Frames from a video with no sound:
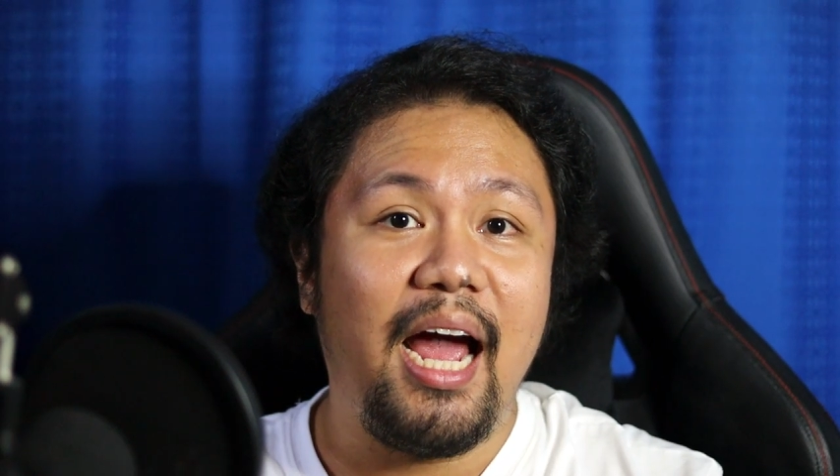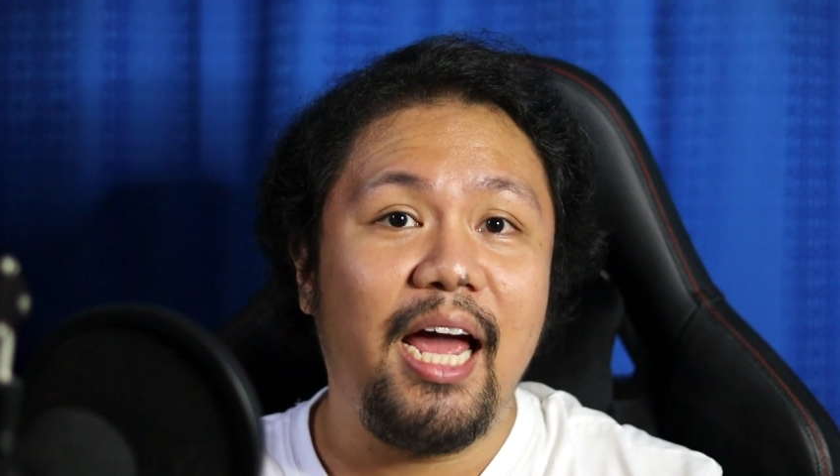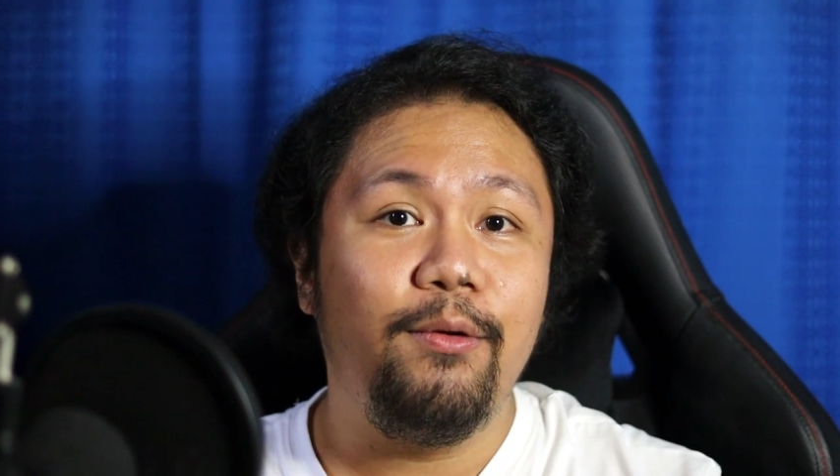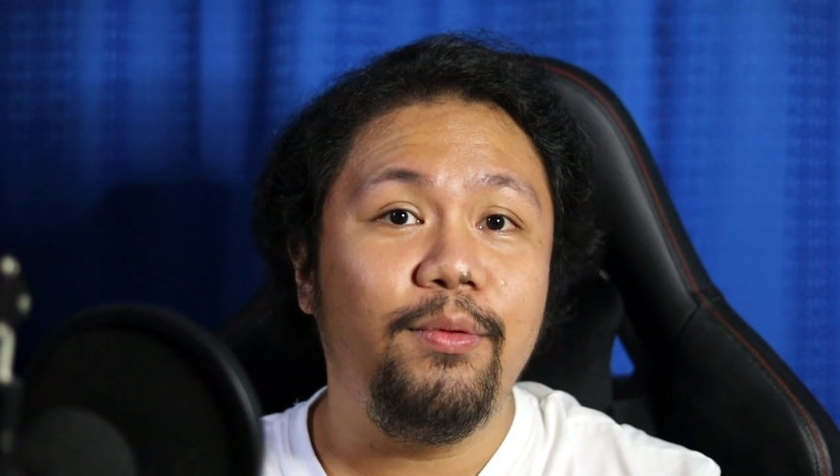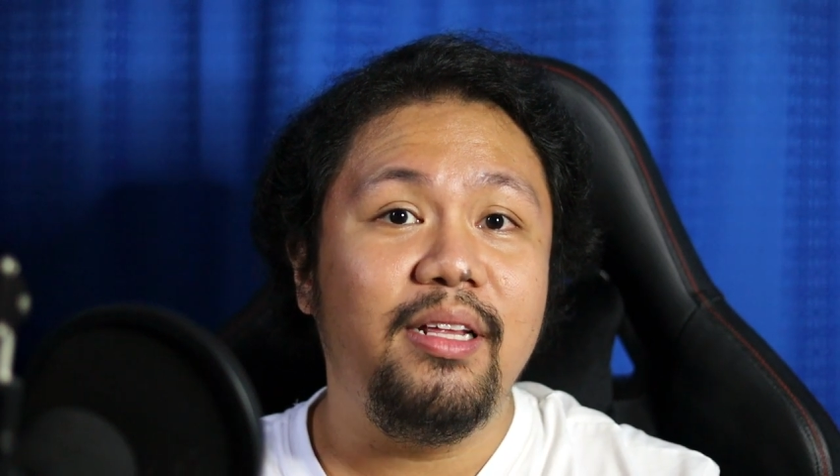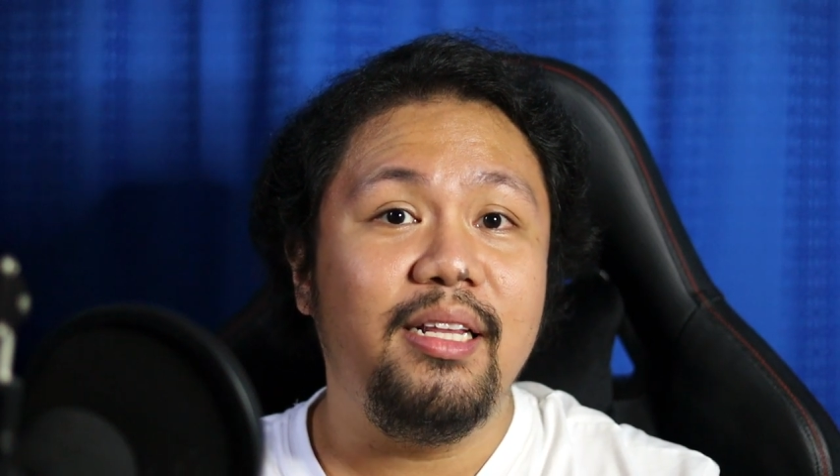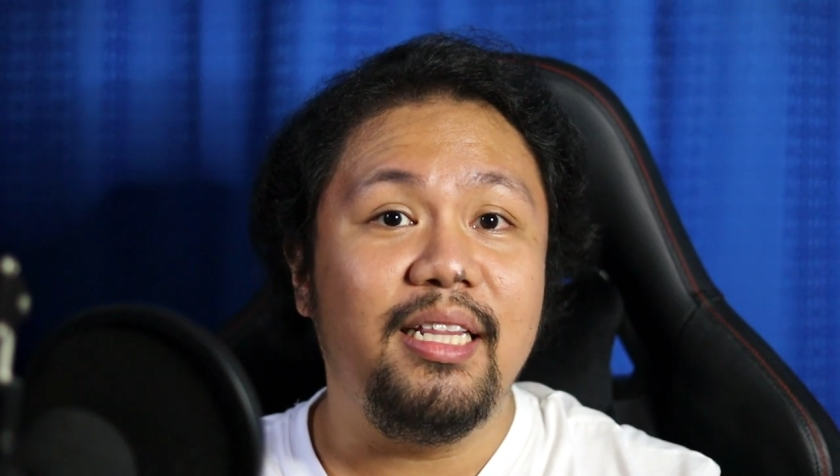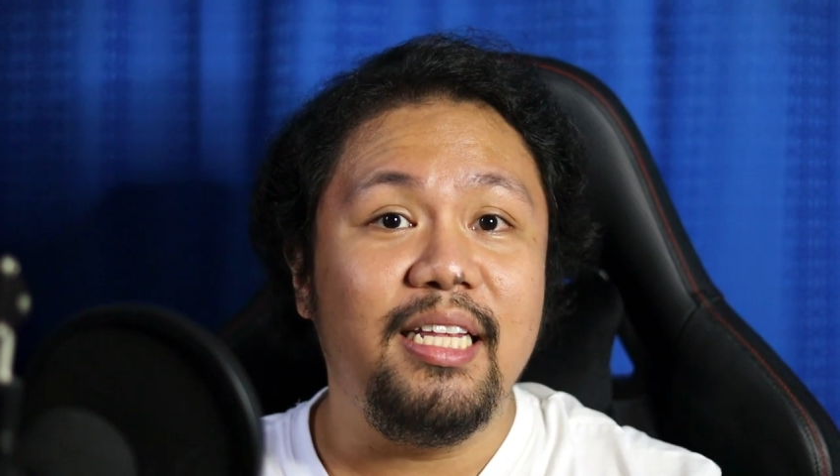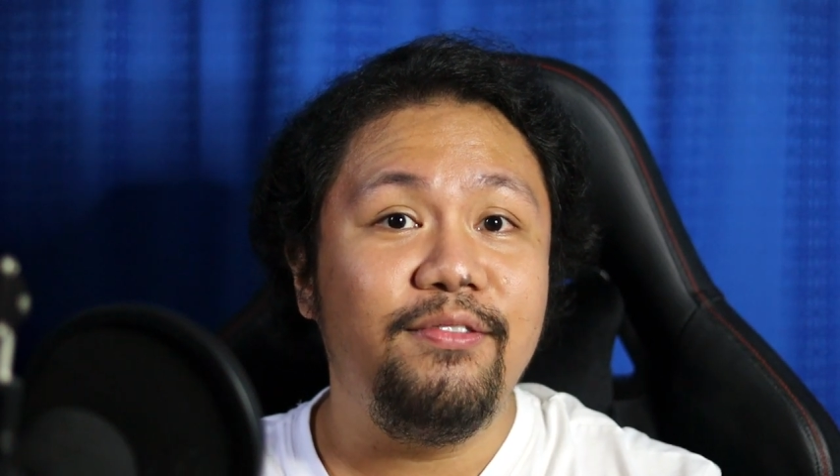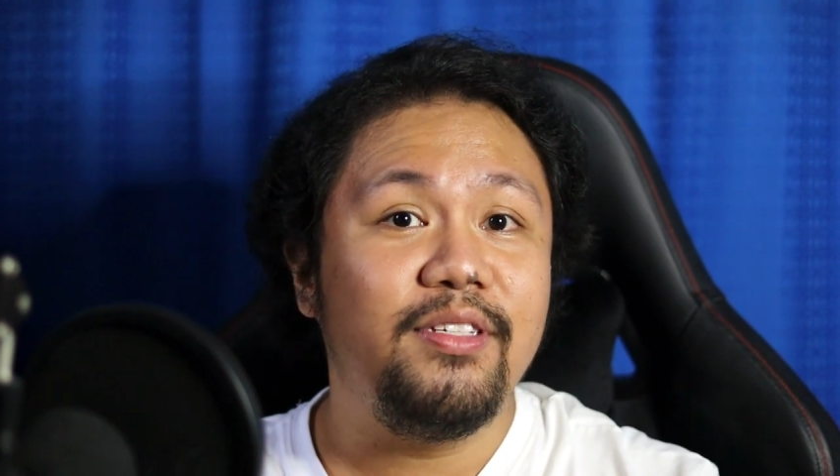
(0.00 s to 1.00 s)
I will
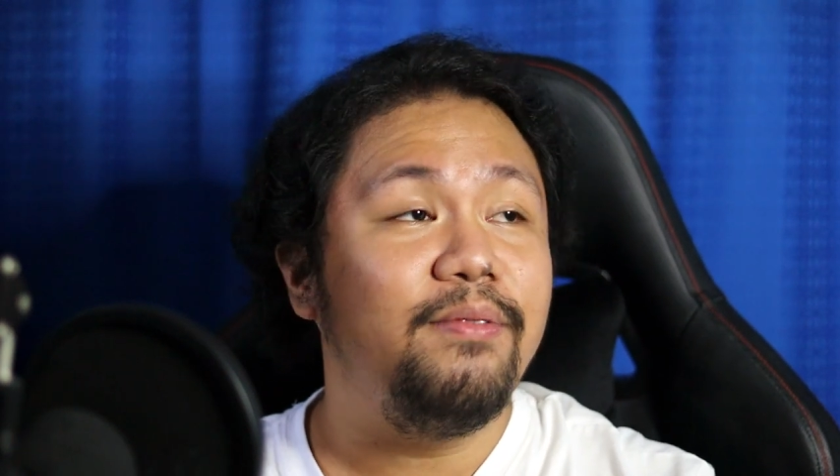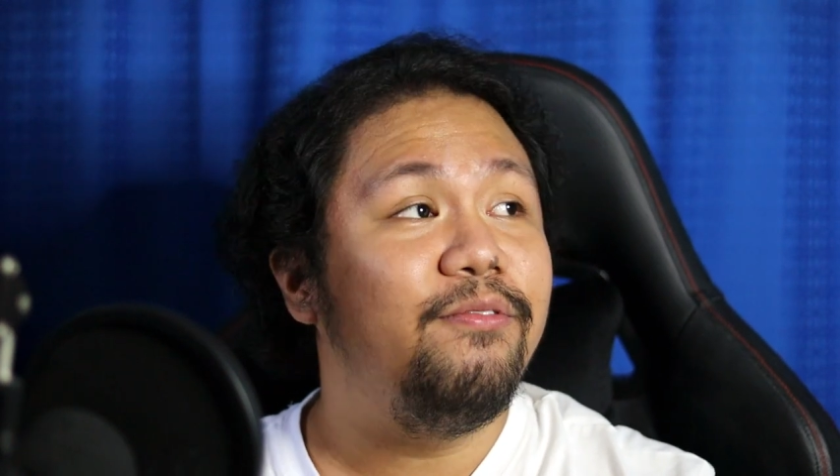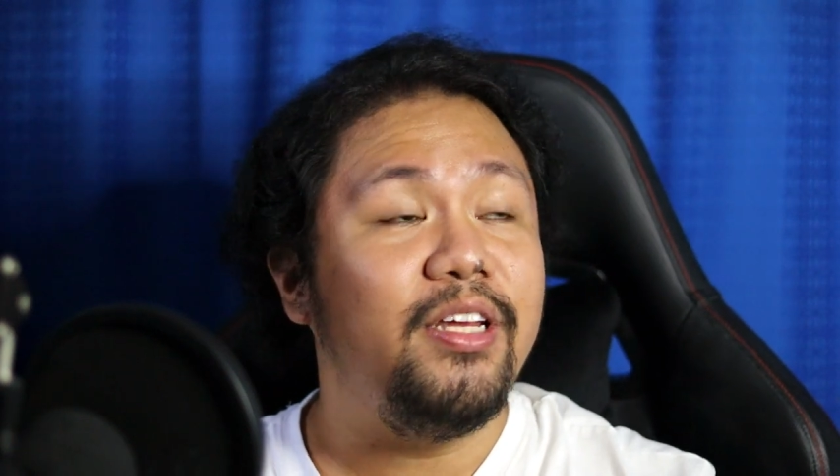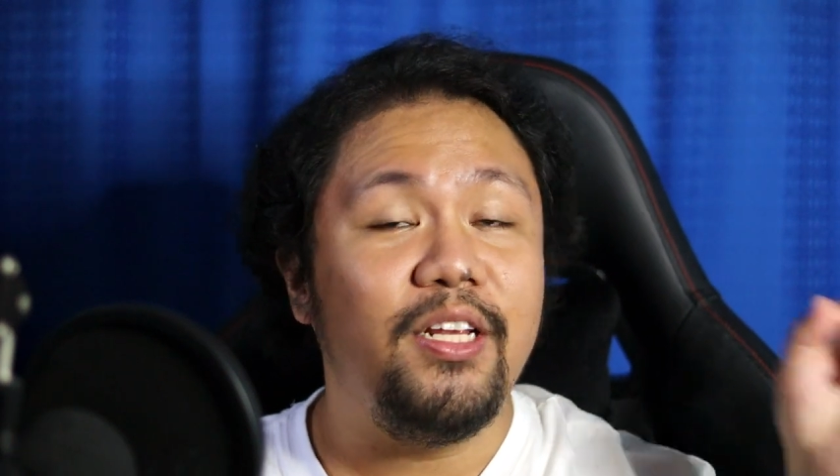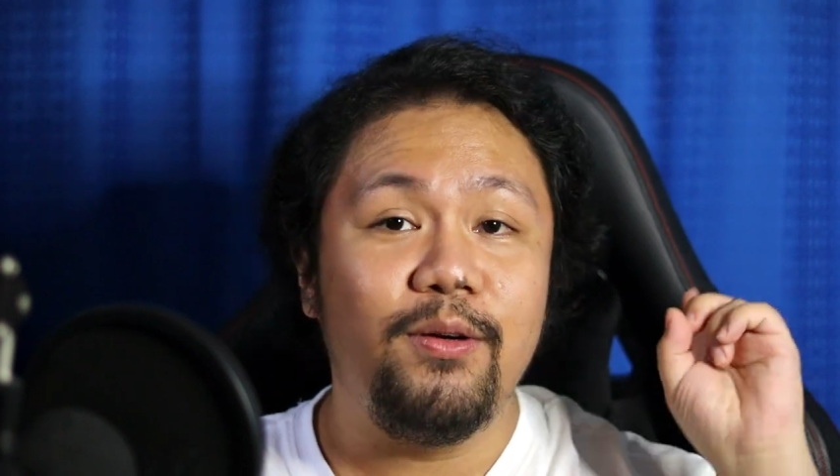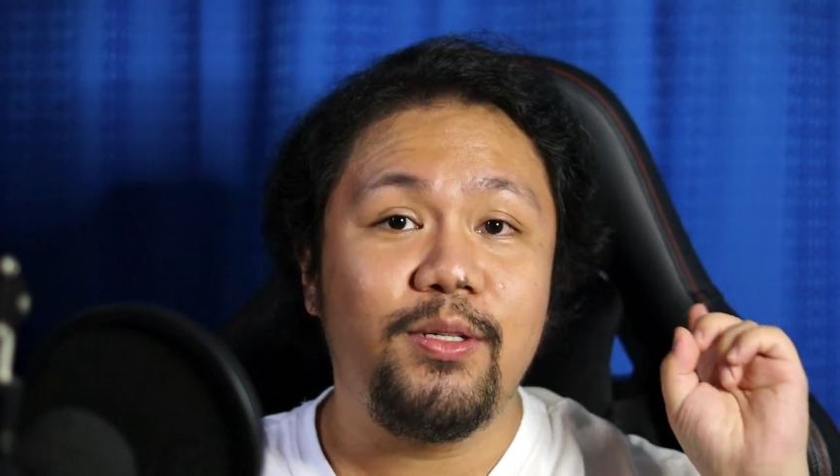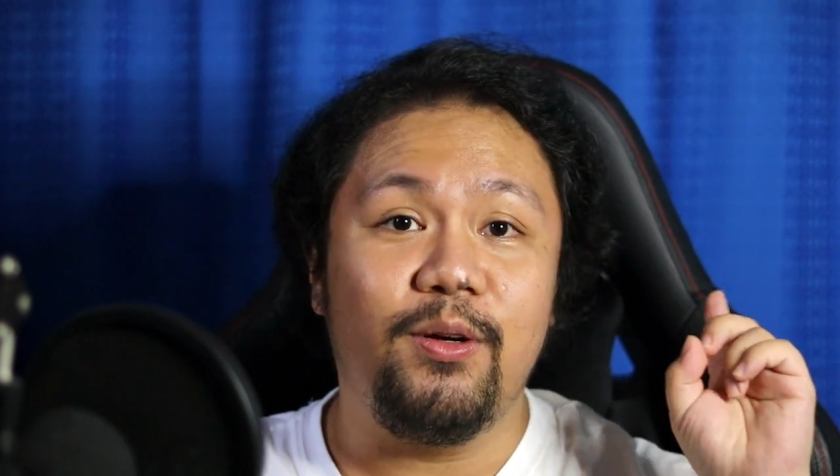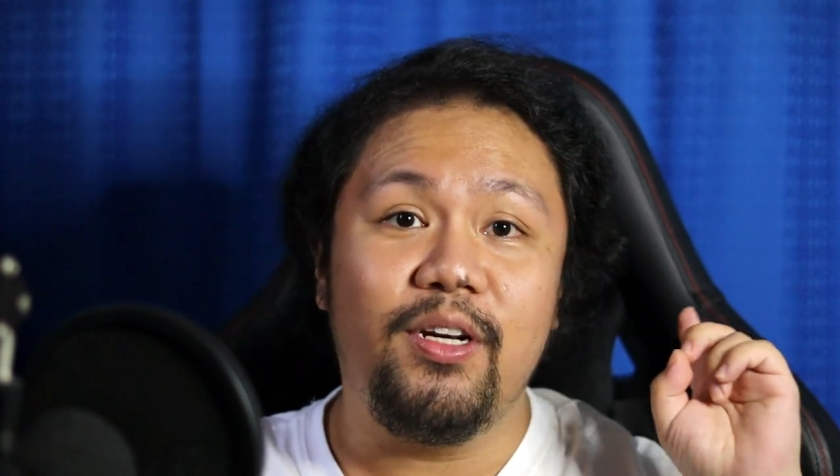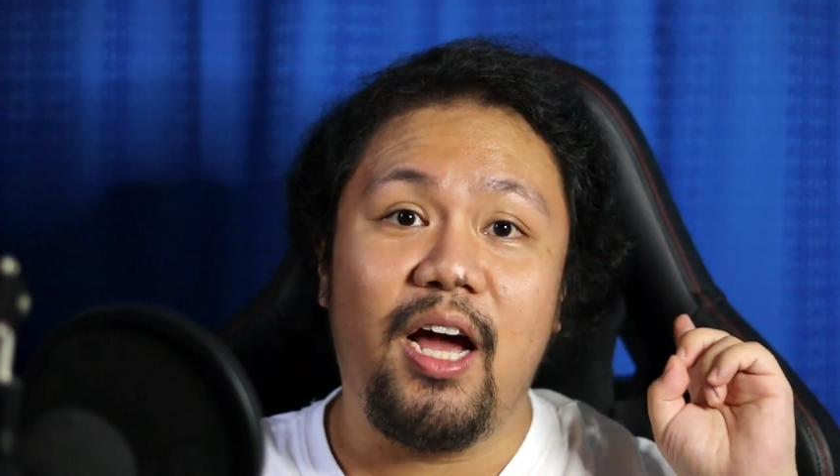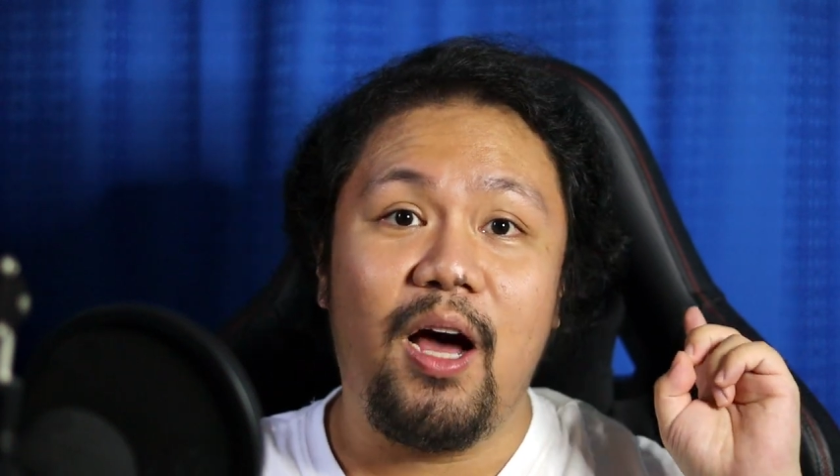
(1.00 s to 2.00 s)
leave some videos on